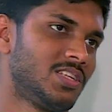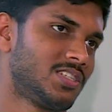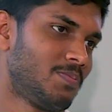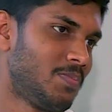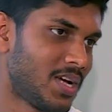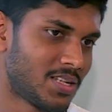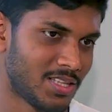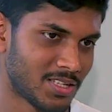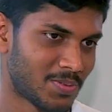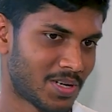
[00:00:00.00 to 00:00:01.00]
things and bad
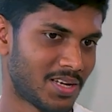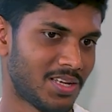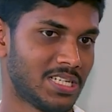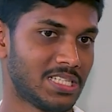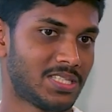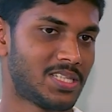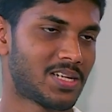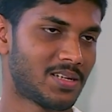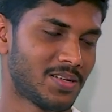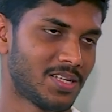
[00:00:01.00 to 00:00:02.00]
things, but I urge
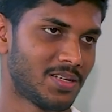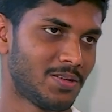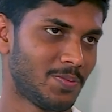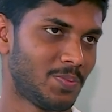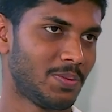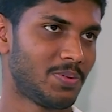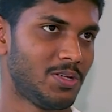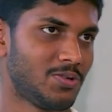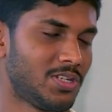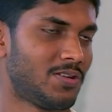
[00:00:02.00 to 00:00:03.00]
that
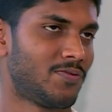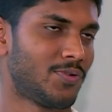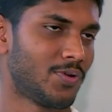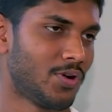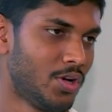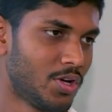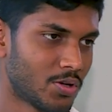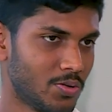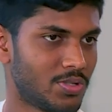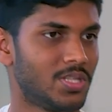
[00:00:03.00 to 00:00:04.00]
people use it for
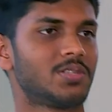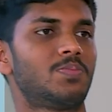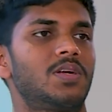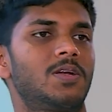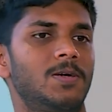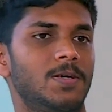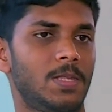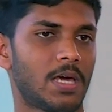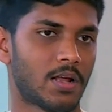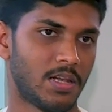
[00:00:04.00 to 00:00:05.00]
good things. But
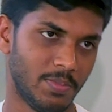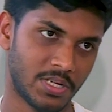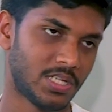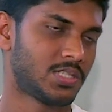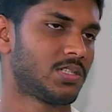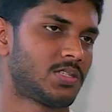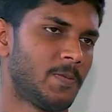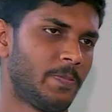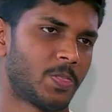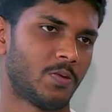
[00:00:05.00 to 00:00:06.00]
there are limitations
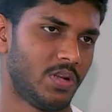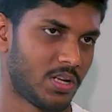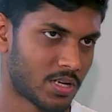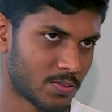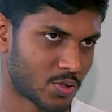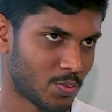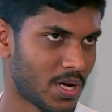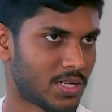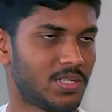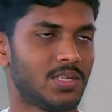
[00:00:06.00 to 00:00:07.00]
when it comes to
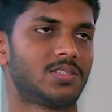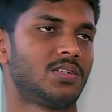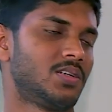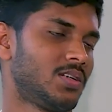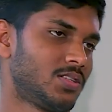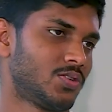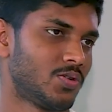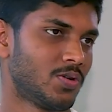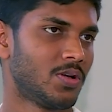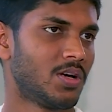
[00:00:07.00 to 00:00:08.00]
bad things.
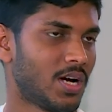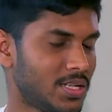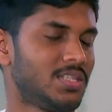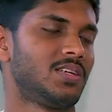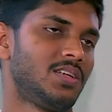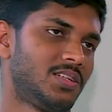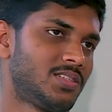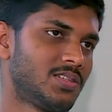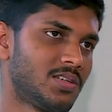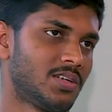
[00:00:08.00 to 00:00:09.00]
So I think
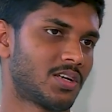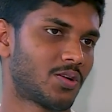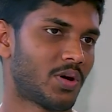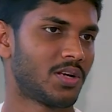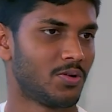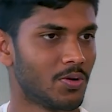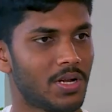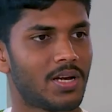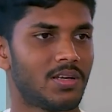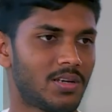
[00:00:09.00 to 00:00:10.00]
it's quite
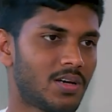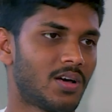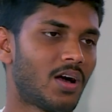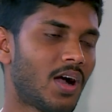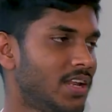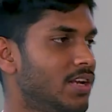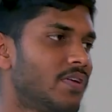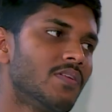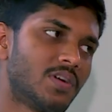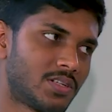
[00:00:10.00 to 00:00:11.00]
good at
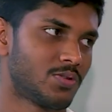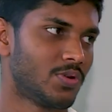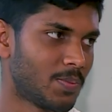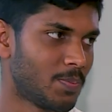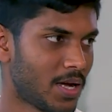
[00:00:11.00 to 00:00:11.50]
identifying what's good and